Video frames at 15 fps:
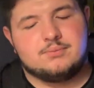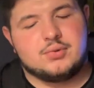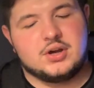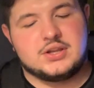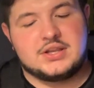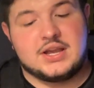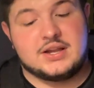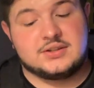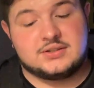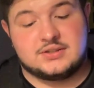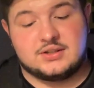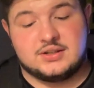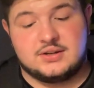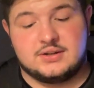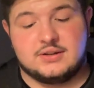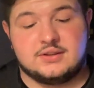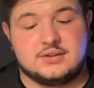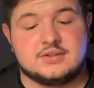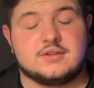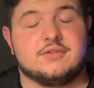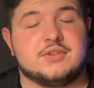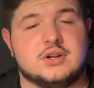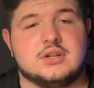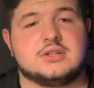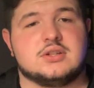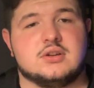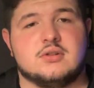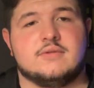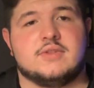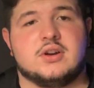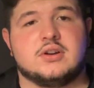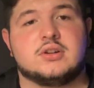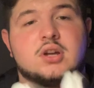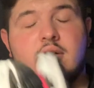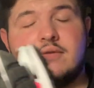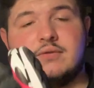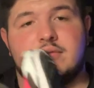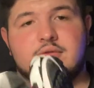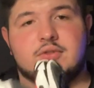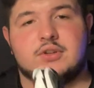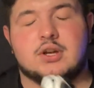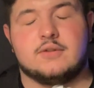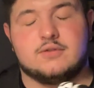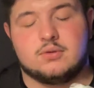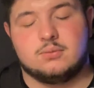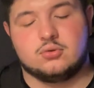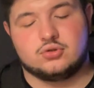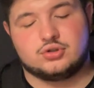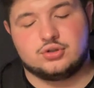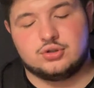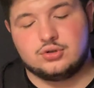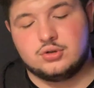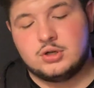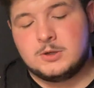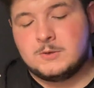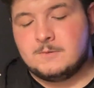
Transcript: but yes, they, these are very dope, very comf comfortable shoe.